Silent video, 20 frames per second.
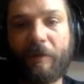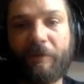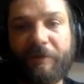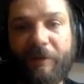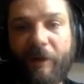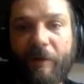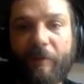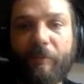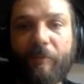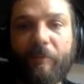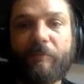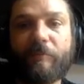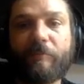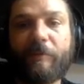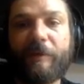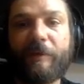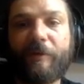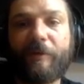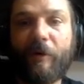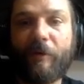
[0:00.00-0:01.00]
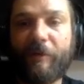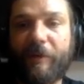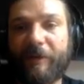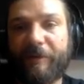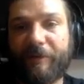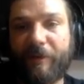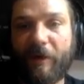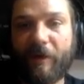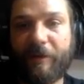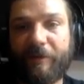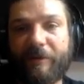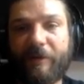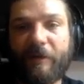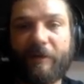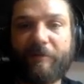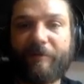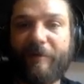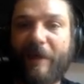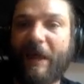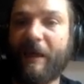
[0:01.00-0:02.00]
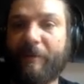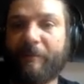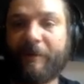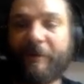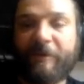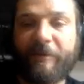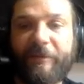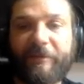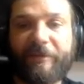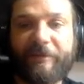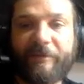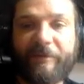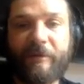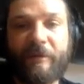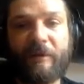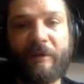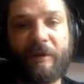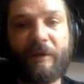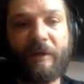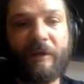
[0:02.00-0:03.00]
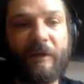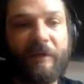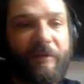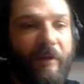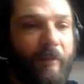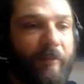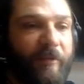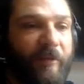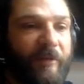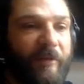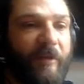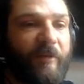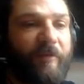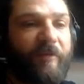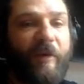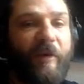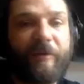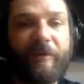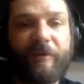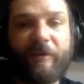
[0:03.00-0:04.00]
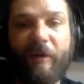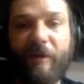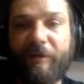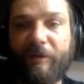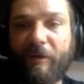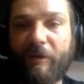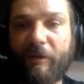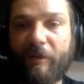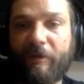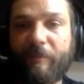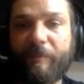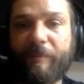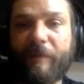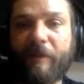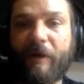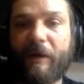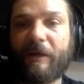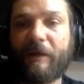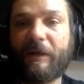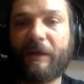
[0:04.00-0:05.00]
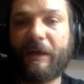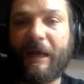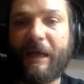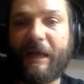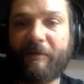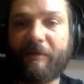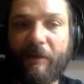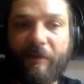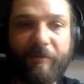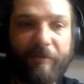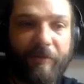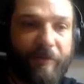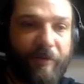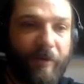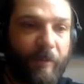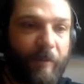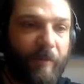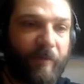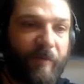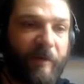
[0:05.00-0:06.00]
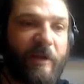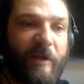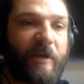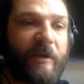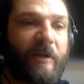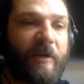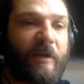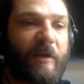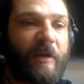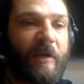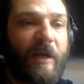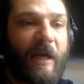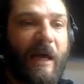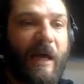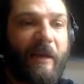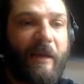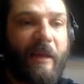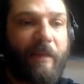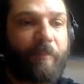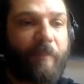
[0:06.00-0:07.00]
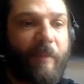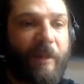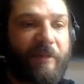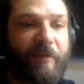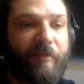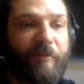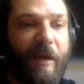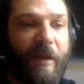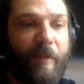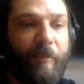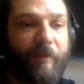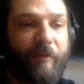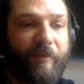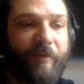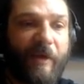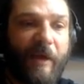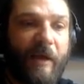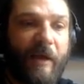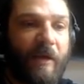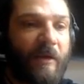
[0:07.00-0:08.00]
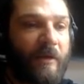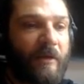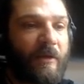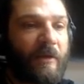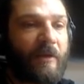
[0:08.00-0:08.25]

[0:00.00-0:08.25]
So we've got all these nice kind of elements. So I'm just going to find a nice loop that I can layer over the top of it and then mess around with that.